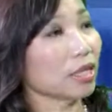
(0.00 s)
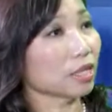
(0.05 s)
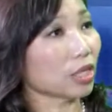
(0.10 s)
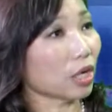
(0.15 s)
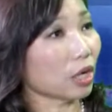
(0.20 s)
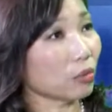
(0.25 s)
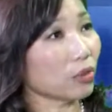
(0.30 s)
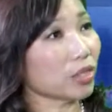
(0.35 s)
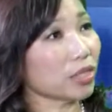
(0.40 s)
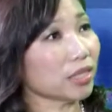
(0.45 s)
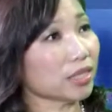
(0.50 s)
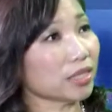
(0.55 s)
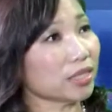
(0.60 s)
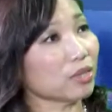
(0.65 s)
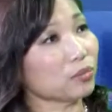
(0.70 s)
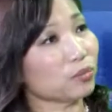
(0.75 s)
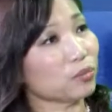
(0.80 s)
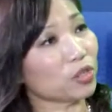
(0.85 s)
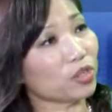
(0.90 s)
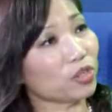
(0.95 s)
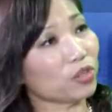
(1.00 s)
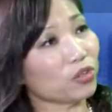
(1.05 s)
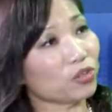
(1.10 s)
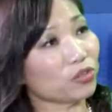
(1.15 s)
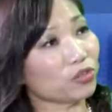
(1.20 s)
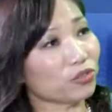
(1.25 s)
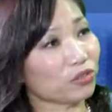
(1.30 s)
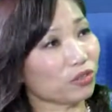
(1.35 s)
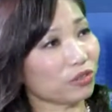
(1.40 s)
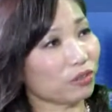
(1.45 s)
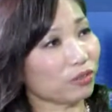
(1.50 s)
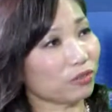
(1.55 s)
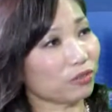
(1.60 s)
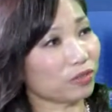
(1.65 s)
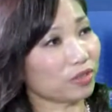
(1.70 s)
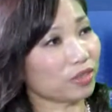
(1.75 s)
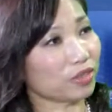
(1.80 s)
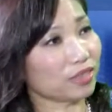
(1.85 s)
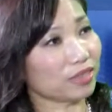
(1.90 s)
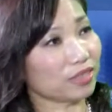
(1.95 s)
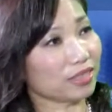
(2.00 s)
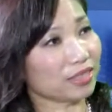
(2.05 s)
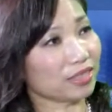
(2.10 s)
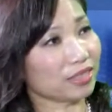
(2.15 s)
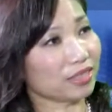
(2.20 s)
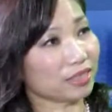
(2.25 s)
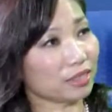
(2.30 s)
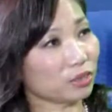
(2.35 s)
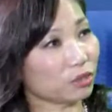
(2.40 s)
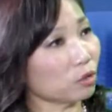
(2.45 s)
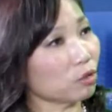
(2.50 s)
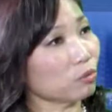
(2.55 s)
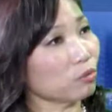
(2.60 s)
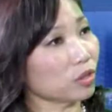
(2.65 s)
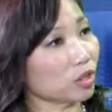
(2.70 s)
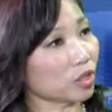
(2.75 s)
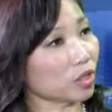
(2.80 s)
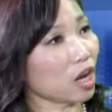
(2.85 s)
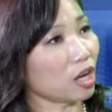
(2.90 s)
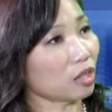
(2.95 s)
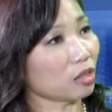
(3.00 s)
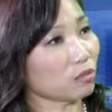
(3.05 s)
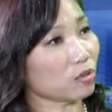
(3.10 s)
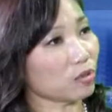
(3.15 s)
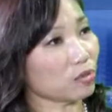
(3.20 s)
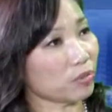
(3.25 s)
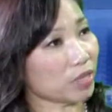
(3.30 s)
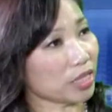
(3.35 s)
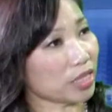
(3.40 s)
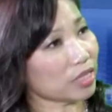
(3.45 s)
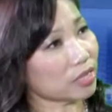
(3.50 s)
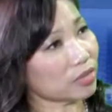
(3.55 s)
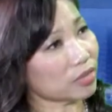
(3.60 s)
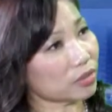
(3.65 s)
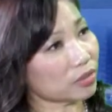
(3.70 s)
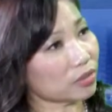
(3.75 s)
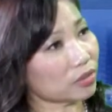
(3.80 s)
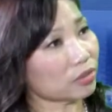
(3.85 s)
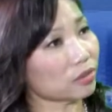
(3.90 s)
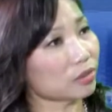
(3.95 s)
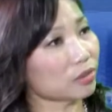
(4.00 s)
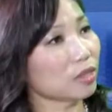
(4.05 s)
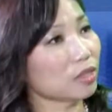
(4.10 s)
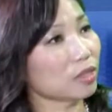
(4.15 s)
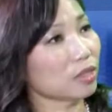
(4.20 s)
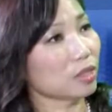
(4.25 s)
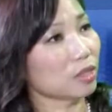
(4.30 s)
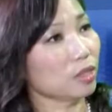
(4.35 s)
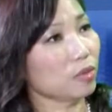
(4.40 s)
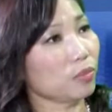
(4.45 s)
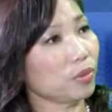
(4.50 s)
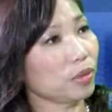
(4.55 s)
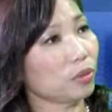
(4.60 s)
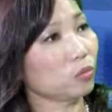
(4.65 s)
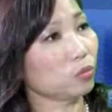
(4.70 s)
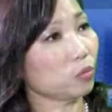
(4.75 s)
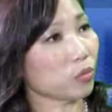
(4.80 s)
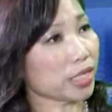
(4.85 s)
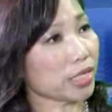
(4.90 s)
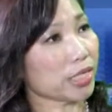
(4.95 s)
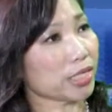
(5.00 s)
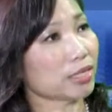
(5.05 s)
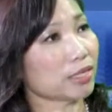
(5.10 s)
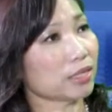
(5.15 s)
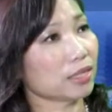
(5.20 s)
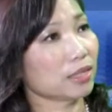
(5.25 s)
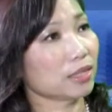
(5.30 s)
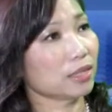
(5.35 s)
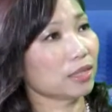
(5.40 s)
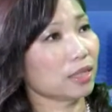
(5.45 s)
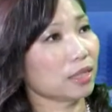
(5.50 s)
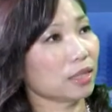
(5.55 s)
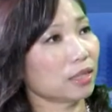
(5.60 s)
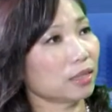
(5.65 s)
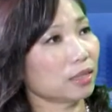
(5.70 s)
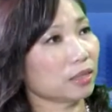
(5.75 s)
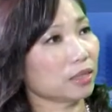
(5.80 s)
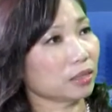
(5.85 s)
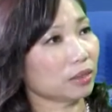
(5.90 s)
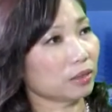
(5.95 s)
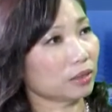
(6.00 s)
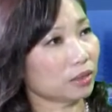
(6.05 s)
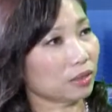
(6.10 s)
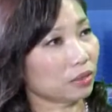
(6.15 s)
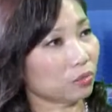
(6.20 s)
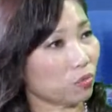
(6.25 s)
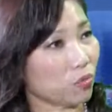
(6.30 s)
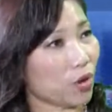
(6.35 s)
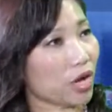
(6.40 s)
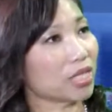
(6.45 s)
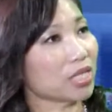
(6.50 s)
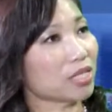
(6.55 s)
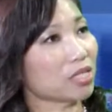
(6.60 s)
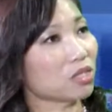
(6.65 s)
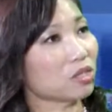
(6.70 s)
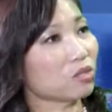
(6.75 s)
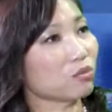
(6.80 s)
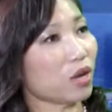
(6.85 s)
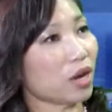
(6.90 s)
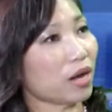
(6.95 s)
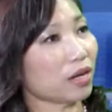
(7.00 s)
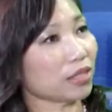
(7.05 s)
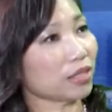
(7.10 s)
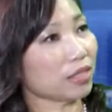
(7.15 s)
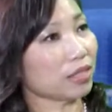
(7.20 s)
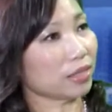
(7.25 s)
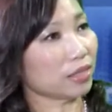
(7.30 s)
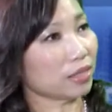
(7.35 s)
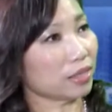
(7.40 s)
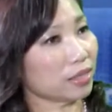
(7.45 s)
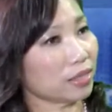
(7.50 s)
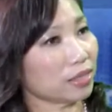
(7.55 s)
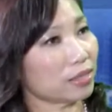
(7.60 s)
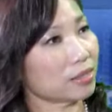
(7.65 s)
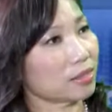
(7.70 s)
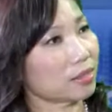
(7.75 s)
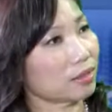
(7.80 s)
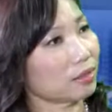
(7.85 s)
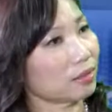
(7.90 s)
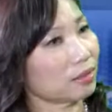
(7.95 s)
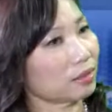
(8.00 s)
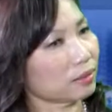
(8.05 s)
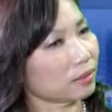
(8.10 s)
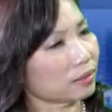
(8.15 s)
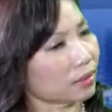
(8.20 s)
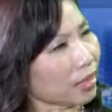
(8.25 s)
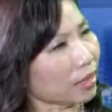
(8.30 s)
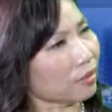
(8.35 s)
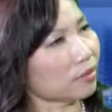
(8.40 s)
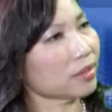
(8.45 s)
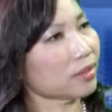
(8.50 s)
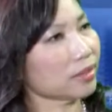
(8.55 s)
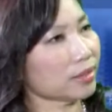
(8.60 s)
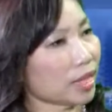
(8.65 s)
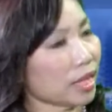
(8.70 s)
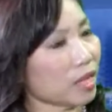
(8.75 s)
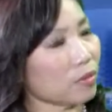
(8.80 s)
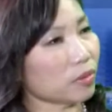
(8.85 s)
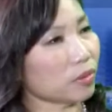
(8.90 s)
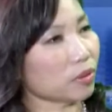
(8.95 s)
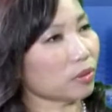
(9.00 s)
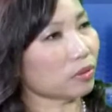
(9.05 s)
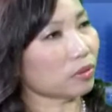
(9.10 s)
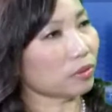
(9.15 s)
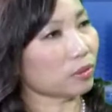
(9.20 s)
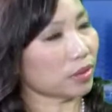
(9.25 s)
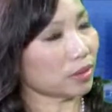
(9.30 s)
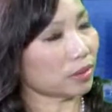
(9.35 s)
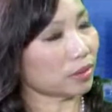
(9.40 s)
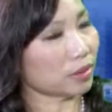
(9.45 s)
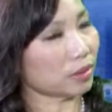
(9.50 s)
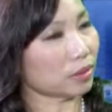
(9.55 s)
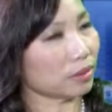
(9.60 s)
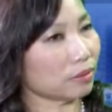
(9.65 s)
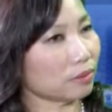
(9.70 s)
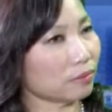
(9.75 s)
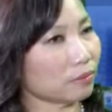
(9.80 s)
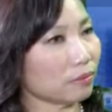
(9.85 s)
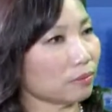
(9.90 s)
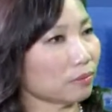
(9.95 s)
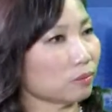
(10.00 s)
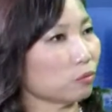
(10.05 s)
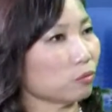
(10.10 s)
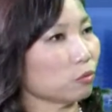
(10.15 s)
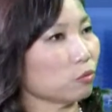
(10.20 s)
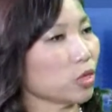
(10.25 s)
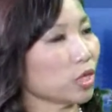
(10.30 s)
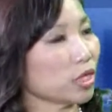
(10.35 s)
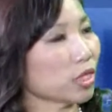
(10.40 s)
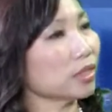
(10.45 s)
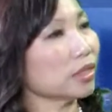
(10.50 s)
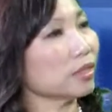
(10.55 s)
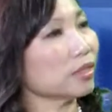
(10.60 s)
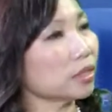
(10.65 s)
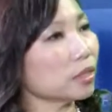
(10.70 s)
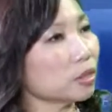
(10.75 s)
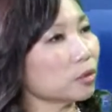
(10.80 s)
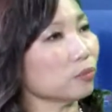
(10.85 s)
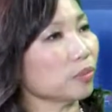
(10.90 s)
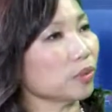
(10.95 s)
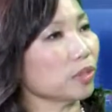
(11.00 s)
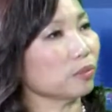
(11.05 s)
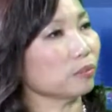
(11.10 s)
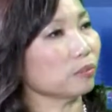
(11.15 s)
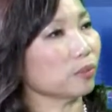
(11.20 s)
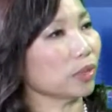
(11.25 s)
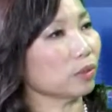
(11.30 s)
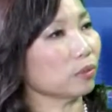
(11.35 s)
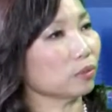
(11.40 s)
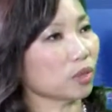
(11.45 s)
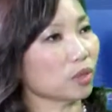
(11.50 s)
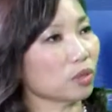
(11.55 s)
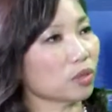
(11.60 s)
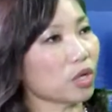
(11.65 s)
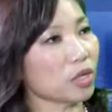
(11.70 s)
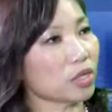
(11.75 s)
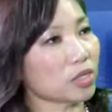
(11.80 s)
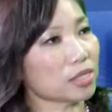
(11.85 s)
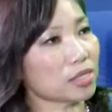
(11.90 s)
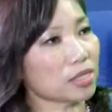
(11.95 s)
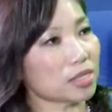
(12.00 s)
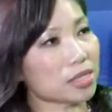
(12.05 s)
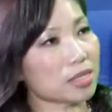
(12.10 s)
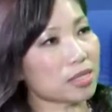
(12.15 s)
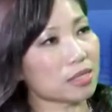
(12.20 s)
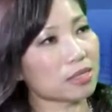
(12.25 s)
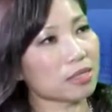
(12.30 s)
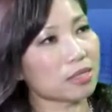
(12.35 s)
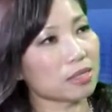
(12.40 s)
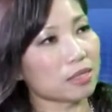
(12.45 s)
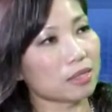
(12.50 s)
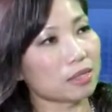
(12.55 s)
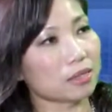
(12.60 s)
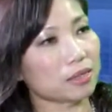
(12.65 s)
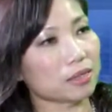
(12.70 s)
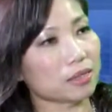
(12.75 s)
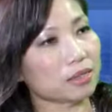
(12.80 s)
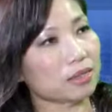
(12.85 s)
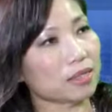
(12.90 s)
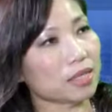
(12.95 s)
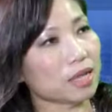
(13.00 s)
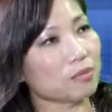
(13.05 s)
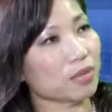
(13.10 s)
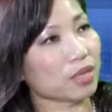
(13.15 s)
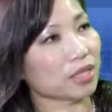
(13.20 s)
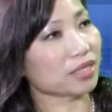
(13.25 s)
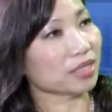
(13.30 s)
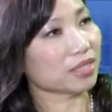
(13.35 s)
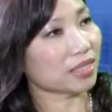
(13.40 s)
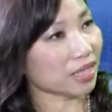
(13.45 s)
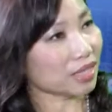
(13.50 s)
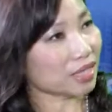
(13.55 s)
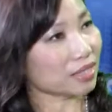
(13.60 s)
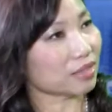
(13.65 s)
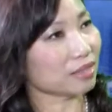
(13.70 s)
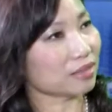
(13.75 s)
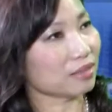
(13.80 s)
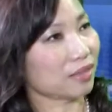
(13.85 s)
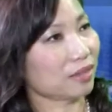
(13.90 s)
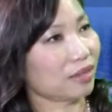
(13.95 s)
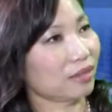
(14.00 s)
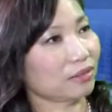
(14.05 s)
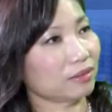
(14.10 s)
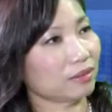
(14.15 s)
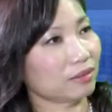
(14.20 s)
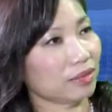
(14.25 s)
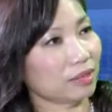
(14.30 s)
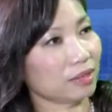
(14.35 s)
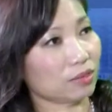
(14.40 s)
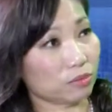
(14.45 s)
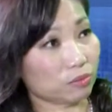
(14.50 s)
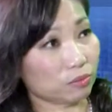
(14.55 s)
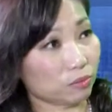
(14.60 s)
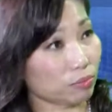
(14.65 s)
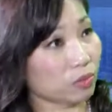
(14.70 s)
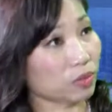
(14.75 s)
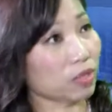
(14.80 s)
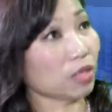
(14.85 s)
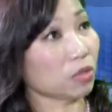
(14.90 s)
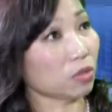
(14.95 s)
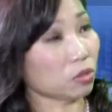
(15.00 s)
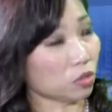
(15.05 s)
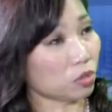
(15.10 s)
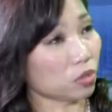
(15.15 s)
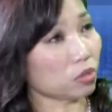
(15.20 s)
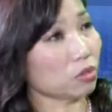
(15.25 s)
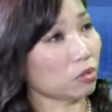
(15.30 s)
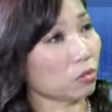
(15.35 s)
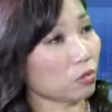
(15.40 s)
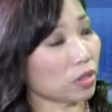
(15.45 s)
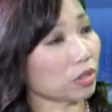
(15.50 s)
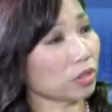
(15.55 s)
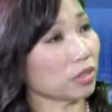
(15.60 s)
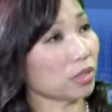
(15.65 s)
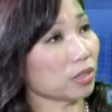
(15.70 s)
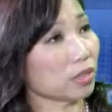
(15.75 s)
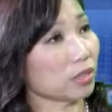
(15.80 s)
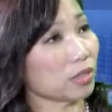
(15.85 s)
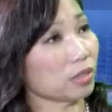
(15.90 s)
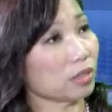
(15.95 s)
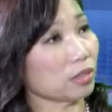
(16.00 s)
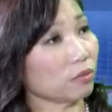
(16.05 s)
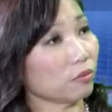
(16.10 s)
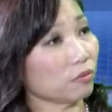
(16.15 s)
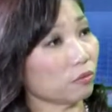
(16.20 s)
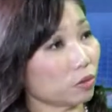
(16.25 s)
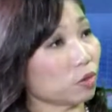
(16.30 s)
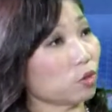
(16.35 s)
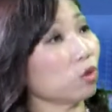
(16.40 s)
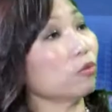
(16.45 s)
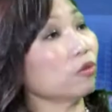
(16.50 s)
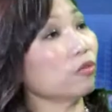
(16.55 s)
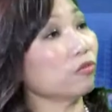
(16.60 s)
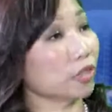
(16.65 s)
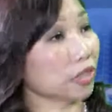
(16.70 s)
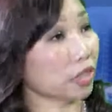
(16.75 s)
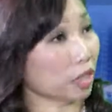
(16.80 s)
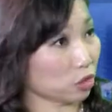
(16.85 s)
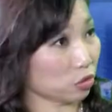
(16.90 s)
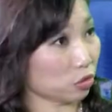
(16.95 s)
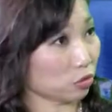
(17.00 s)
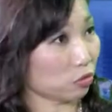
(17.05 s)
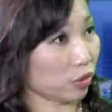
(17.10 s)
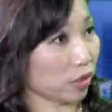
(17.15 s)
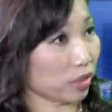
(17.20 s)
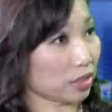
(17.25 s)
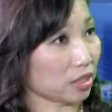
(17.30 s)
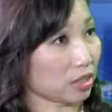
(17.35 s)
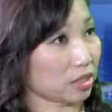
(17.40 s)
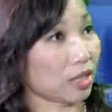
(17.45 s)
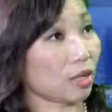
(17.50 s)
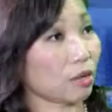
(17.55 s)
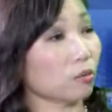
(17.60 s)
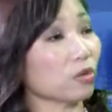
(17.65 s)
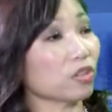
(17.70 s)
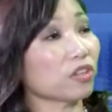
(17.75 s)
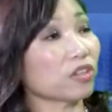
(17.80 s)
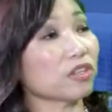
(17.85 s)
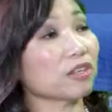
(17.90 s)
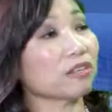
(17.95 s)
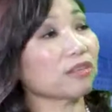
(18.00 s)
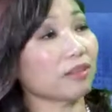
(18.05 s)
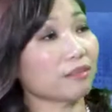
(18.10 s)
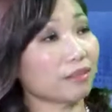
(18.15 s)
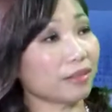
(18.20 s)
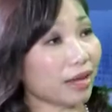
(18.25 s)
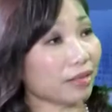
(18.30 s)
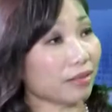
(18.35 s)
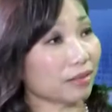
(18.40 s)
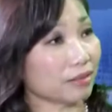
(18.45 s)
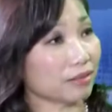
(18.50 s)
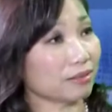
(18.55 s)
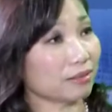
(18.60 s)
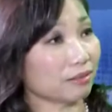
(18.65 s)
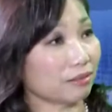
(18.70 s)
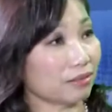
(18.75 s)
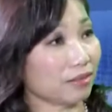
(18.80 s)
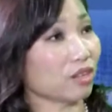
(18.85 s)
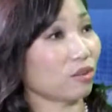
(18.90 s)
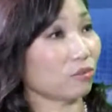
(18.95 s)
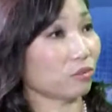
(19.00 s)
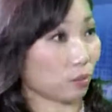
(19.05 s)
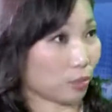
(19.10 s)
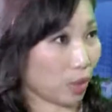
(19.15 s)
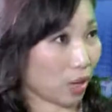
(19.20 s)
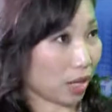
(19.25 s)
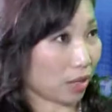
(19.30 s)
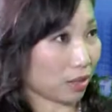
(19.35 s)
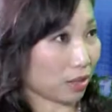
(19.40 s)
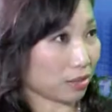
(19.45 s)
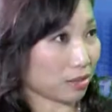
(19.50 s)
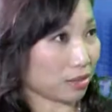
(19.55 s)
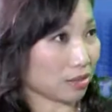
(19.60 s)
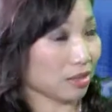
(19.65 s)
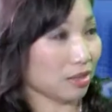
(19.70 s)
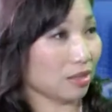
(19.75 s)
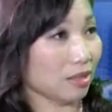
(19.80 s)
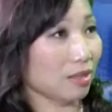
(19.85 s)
Currently, because of uh, the global economy being still a bit weak, uh, the rental market is uh, kind of stable, is um, weakened a little bit, but we're not seeing the same extent that it plunged during the global financial crisis. Mm Now, we think that that is a thing of the past.